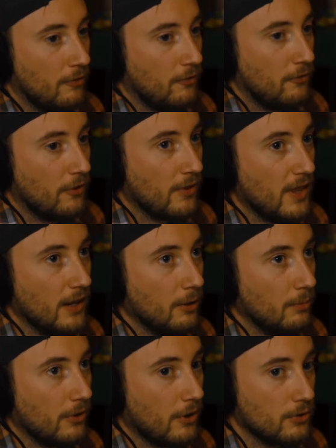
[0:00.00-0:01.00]
For
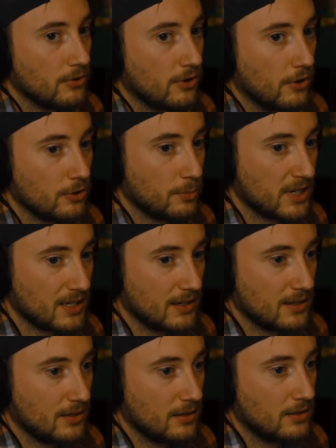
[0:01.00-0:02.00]
them, those
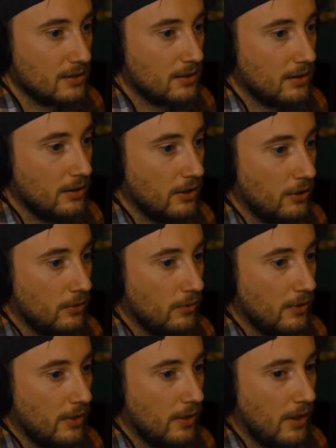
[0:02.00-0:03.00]
businesses,
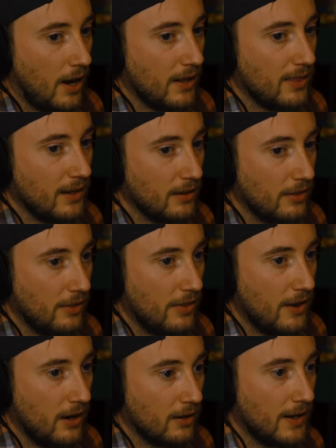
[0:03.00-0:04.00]
I think
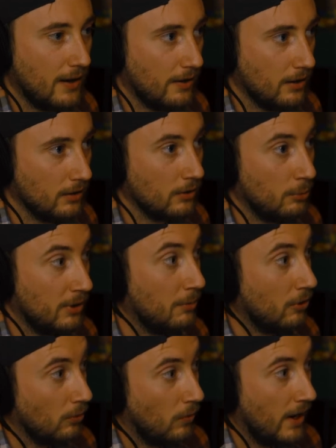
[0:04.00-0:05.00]
they're carrying a little bit
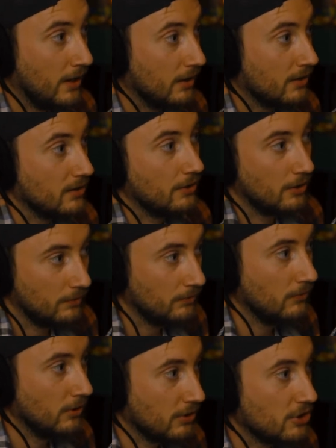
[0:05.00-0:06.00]
more weight because they're
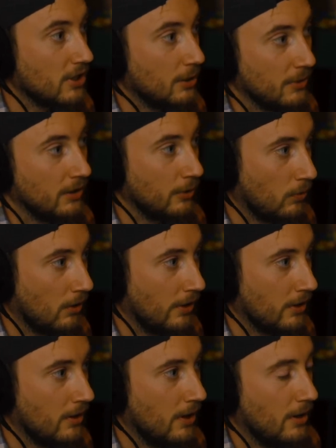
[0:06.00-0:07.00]
legitimately worried.